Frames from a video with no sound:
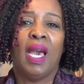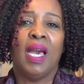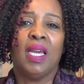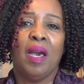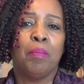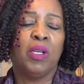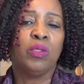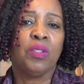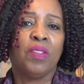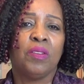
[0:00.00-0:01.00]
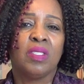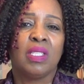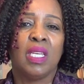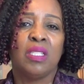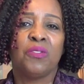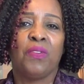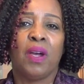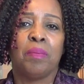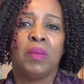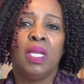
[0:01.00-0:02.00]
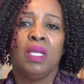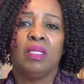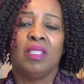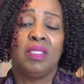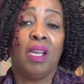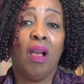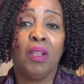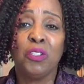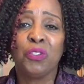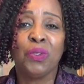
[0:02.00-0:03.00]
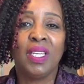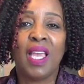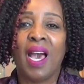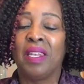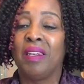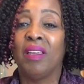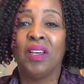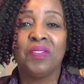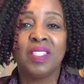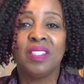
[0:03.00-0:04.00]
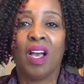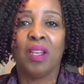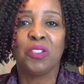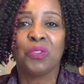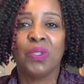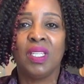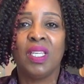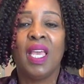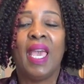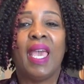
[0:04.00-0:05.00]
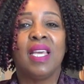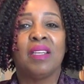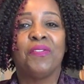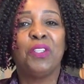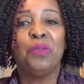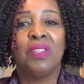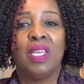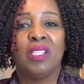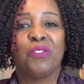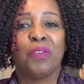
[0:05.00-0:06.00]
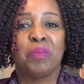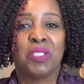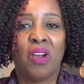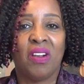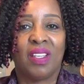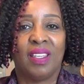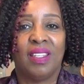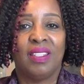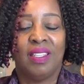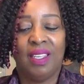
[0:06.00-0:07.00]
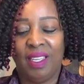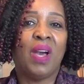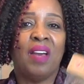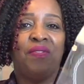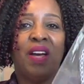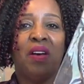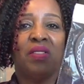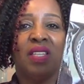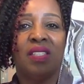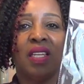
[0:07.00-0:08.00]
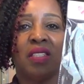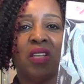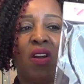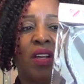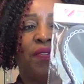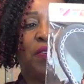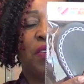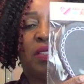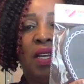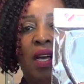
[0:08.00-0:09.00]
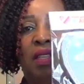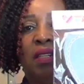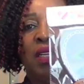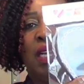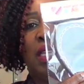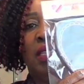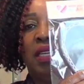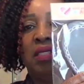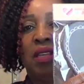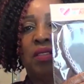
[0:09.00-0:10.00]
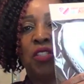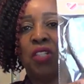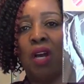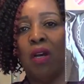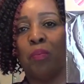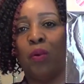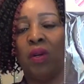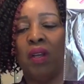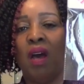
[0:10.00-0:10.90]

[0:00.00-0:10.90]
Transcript: I got most of those things from the Dollar Tree. I love the Dollar Tree, and a few things from Target. I found this at Target for a dollar. These are the chalkboard